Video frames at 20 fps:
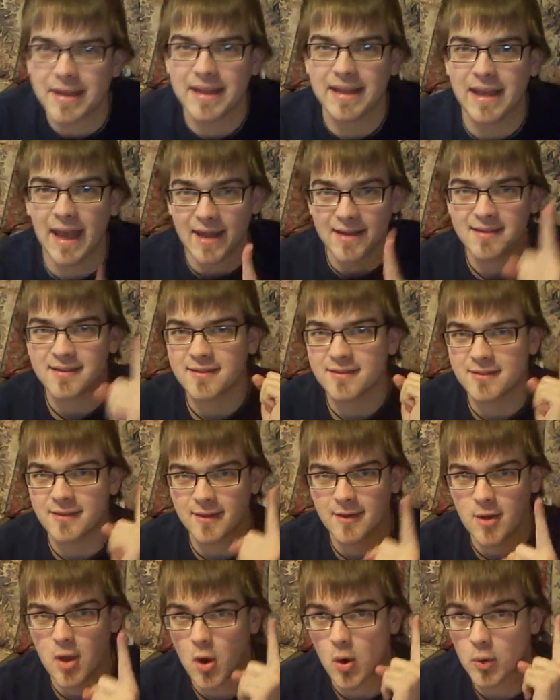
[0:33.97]
Get to
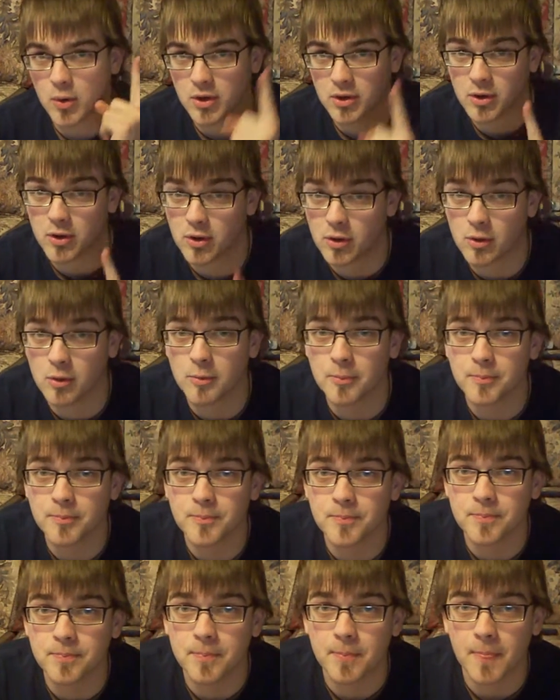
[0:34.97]
know your girl.
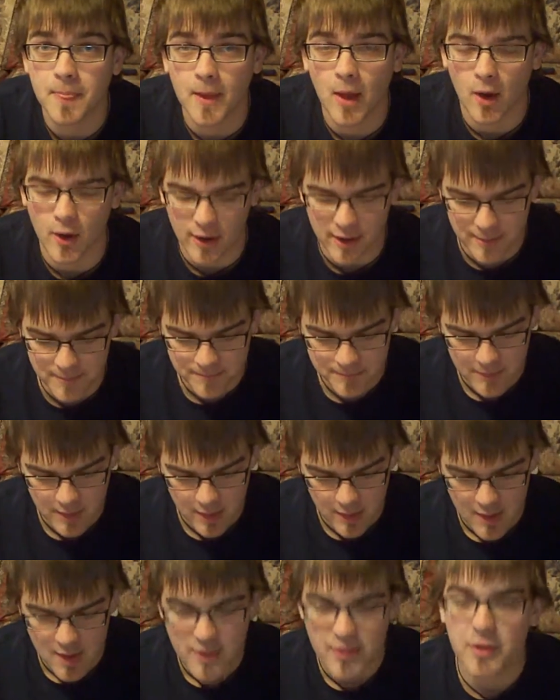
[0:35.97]
Alright?
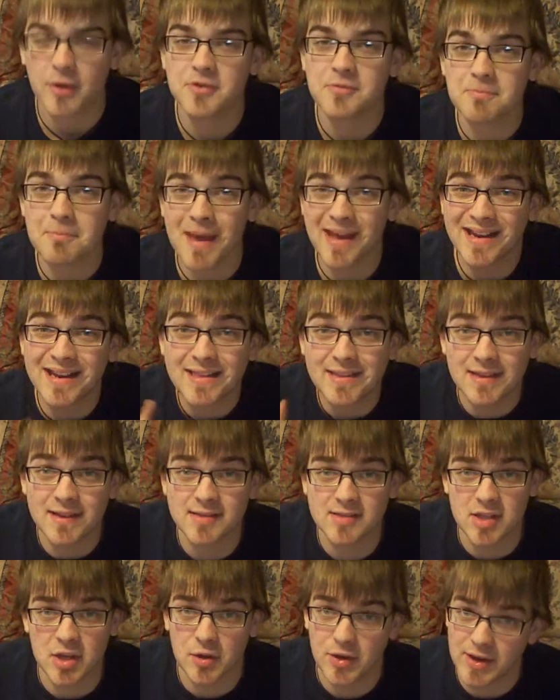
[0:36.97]
There's many
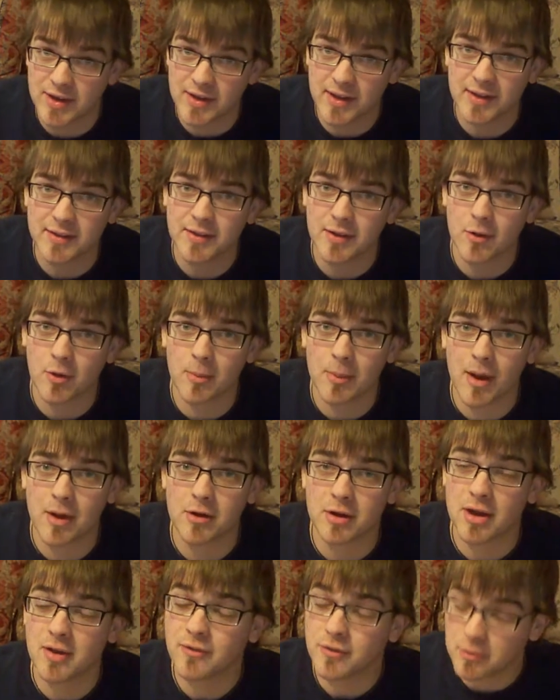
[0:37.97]
things that you need to get to know about
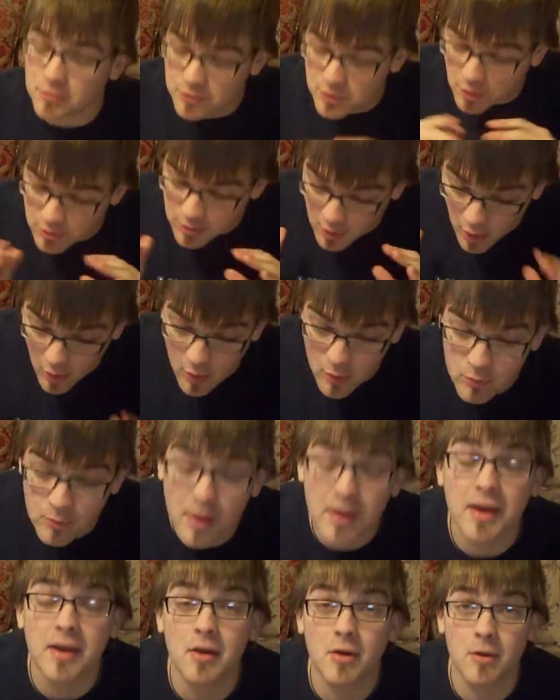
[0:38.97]
her. If you don't
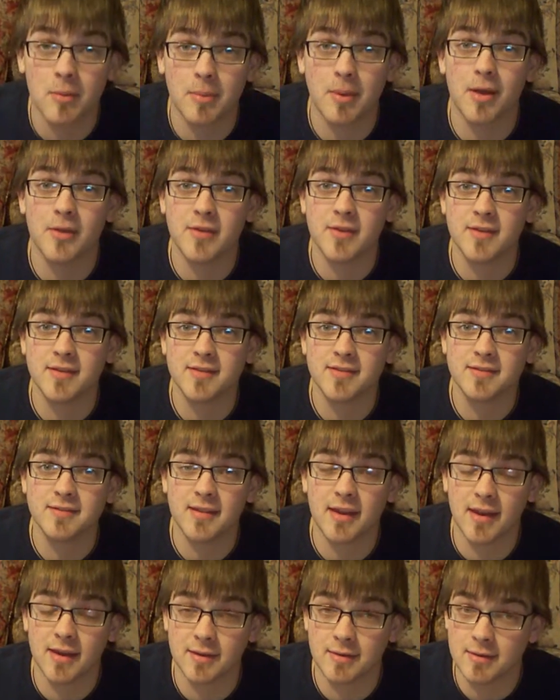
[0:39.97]
already know about this,
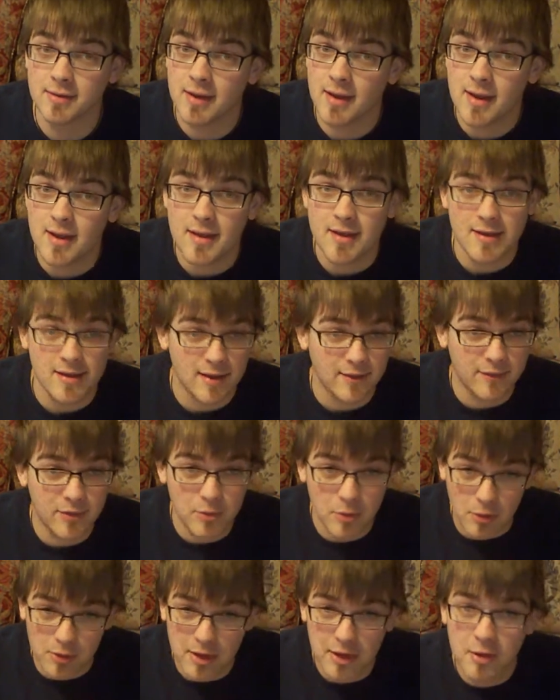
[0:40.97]
and if you
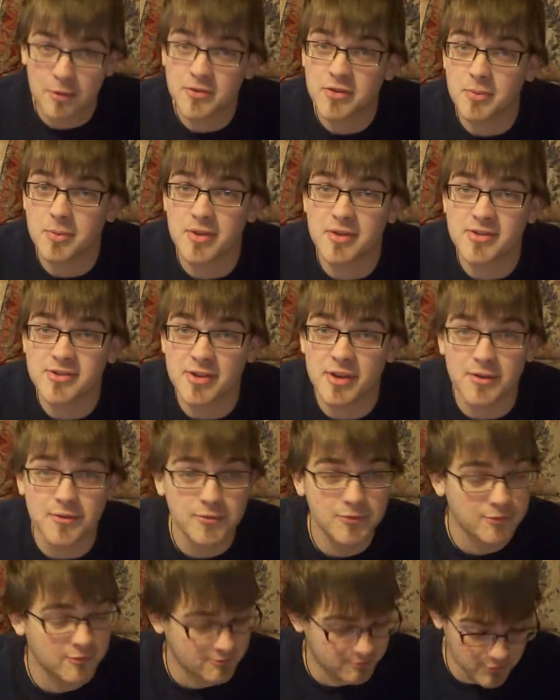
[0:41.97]
already know some of this stuff,
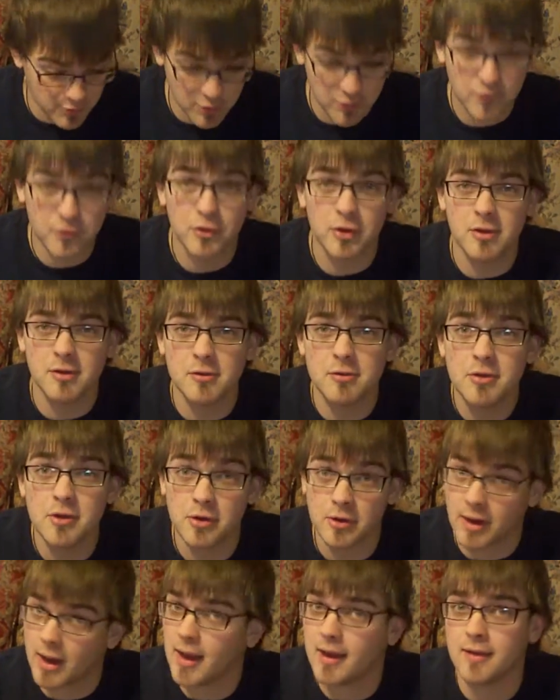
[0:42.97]
good for you.
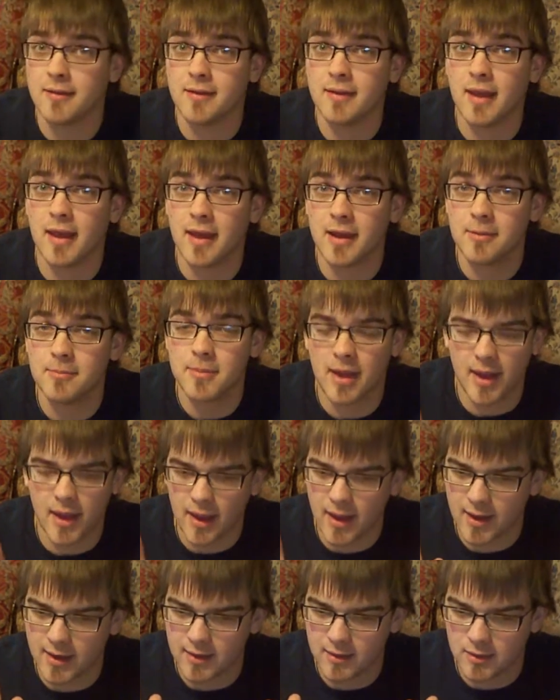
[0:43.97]
You're ahead of the game,
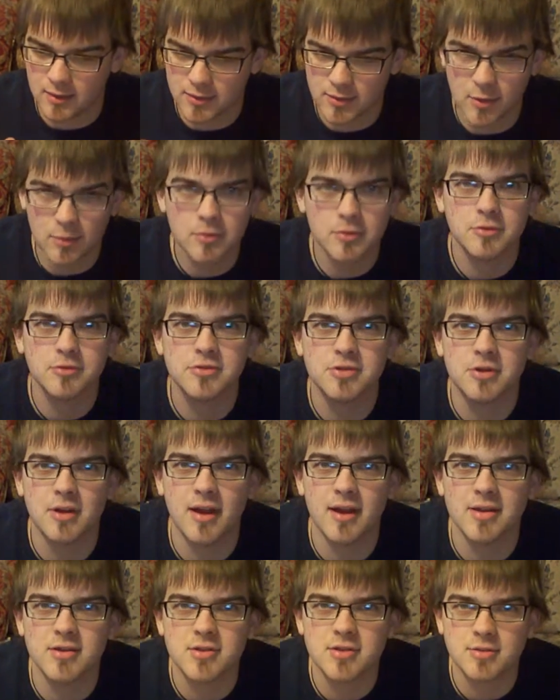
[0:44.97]
and don't lose your
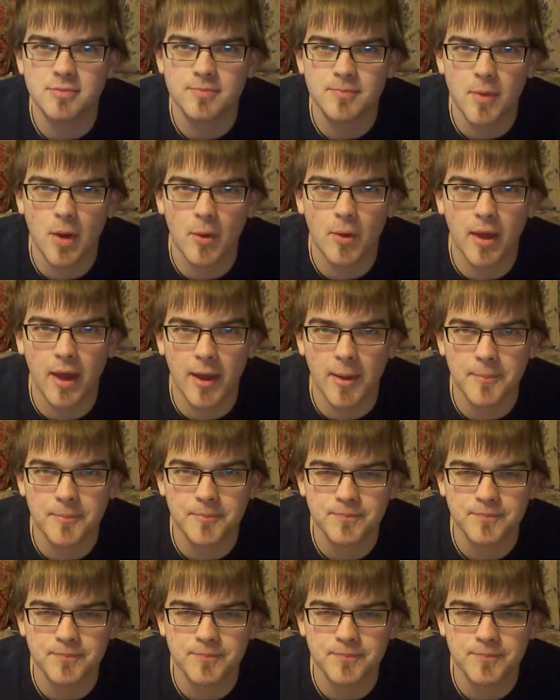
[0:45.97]
edge. Okay.